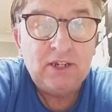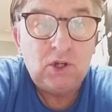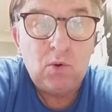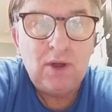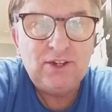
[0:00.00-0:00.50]

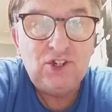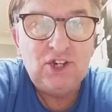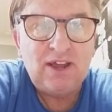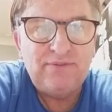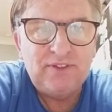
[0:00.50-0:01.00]
quite
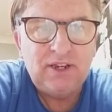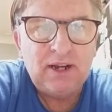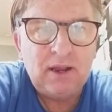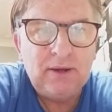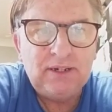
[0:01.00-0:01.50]
chuffed. You
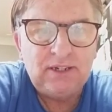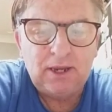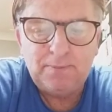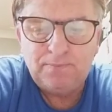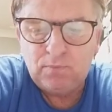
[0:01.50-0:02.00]
know, he's
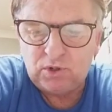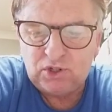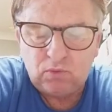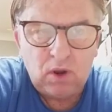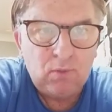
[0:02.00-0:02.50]

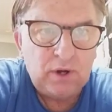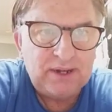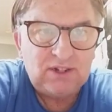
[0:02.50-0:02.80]
what's the right word?